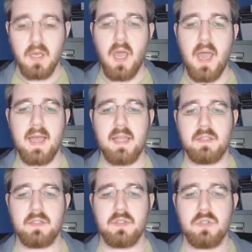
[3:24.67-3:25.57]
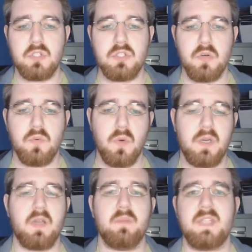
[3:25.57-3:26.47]
And so, what it
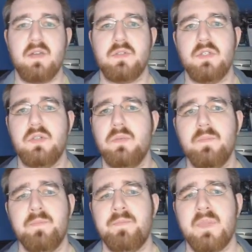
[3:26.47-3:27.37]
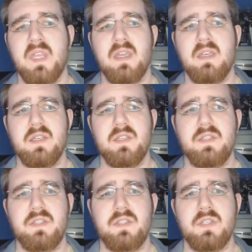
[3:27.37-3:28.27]
comes down to
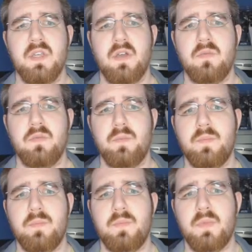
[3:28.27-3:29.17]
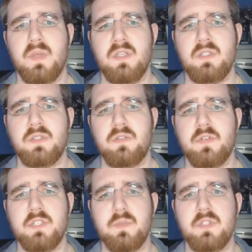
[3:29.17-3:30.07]
is, you know, this
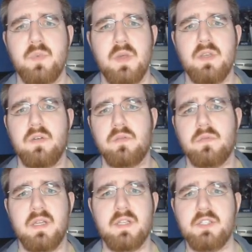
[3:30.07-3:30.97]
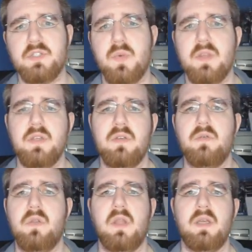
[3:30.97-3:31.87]
Christmas, whether you're religious, whether you
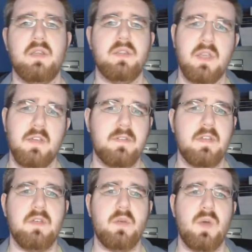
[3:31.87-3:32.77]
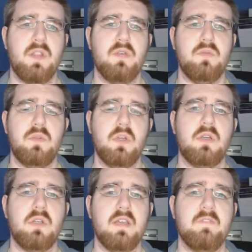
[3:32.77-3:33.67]
like the gift giving, whether you
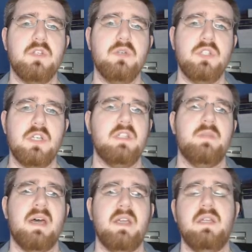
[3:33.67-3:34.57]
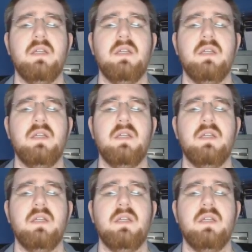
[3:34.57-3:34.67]
couldn't give two shits about it,